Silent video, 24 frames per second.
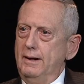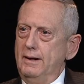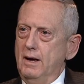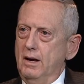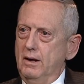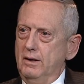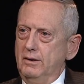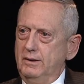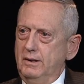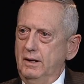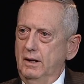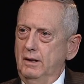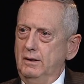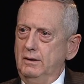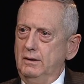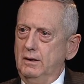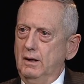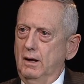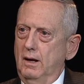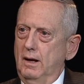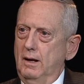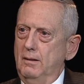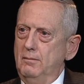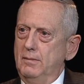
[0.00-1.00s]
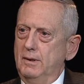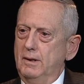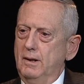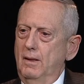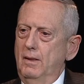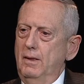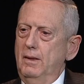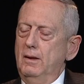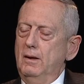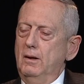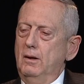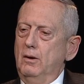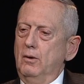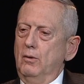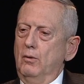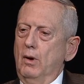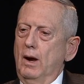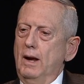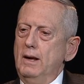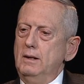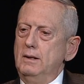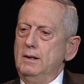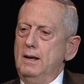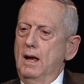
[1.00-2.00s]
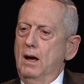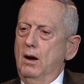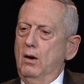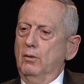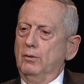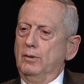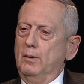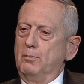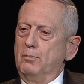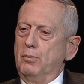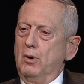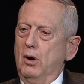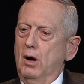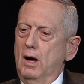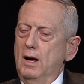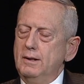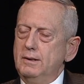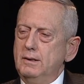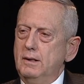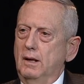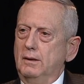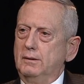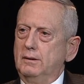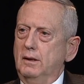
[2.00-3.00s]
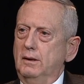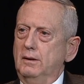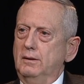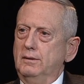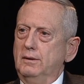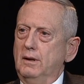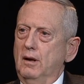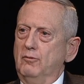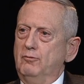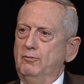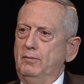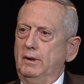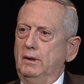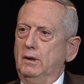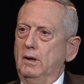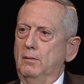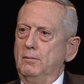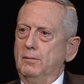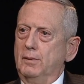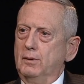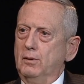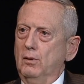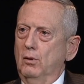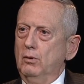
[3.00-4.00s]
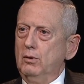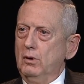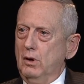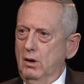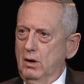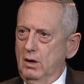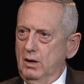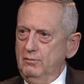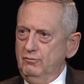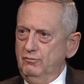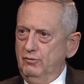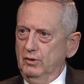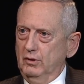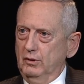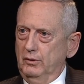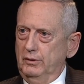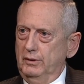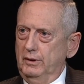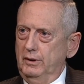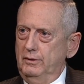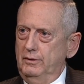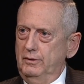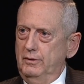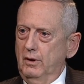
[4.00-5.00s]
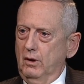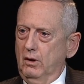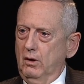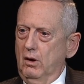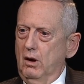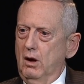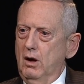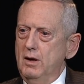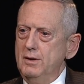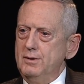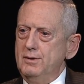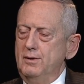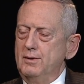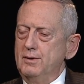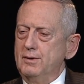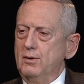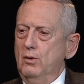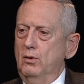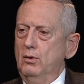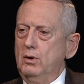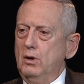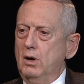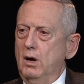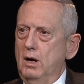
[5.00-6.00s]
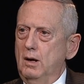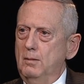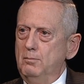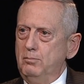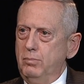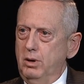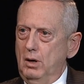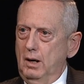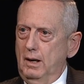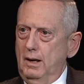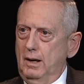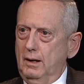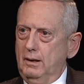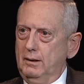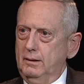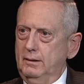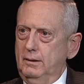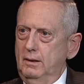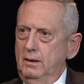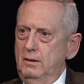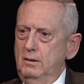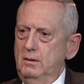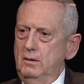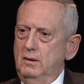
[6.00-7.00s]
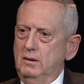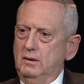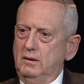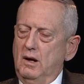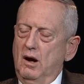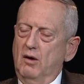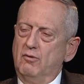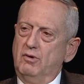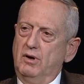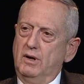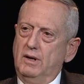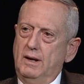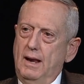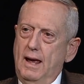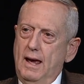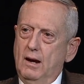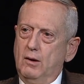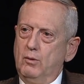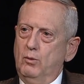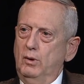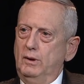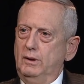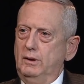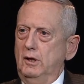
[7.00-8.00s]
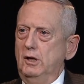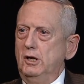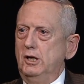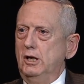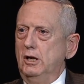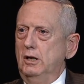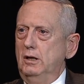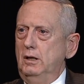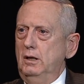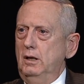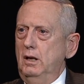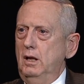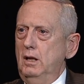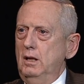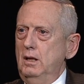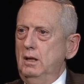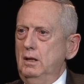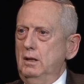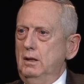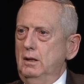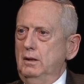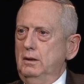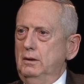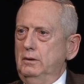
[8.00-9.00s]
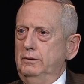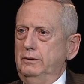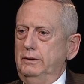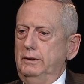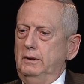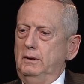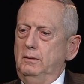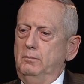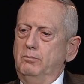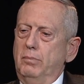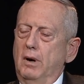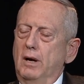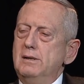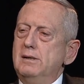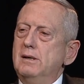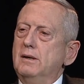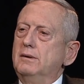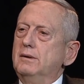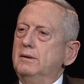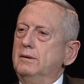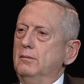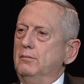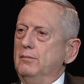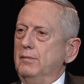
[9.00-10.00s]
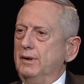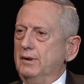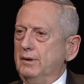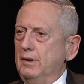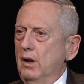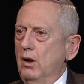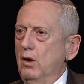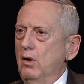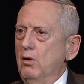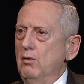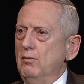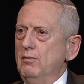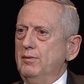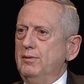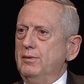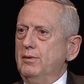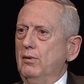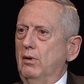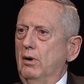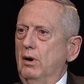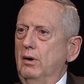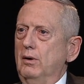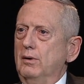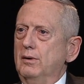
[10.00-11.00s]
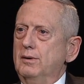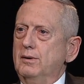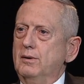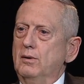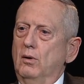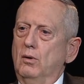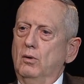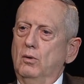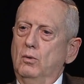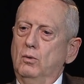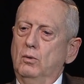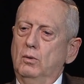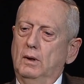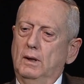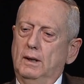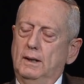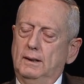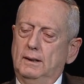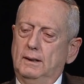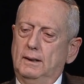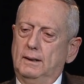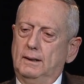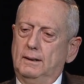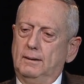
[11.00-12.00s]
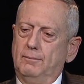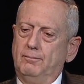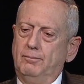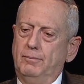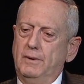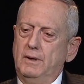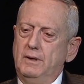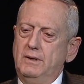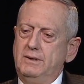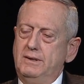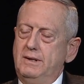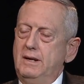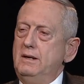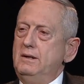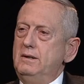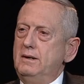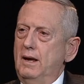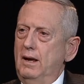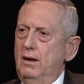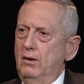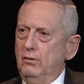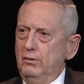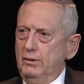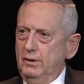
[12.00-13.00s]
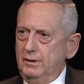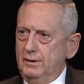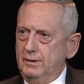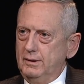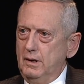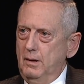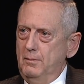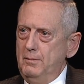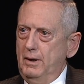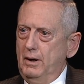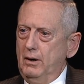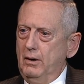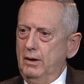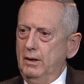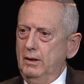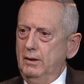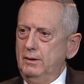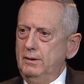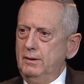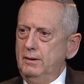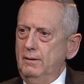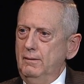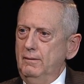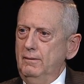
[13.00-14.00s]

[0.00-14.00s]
out of 10 times. Right now, the processes have become so convoluted, the laws are so complex, governing acquisition, the budgets themselves are so detailed in some areas,